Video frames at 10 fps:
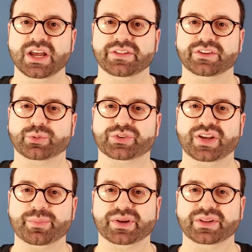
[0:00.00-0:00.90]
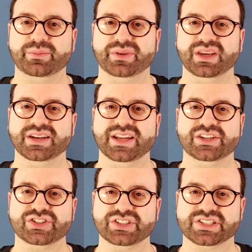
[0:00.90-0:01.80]
This will typically be a
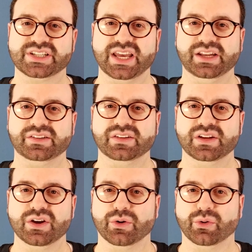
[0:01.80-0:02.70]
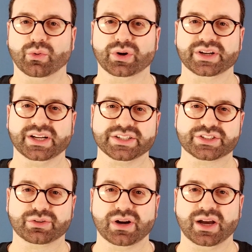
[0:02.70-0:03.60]
nation state or organized
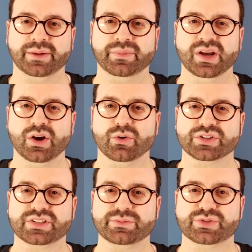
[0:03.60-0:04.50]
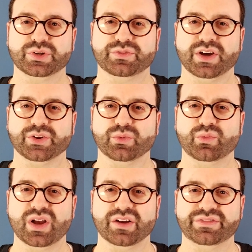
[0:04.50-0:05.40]
crime or some sort of other
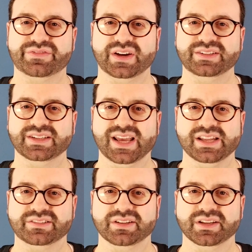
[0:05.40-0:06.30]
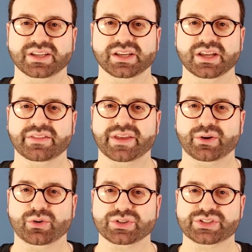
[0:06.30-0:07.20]
well-funded entity that
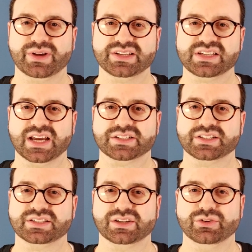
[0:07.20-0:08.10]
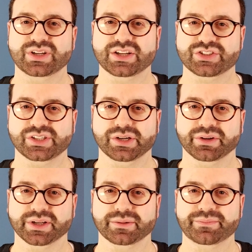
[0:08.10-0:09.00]
also has access to good engineering.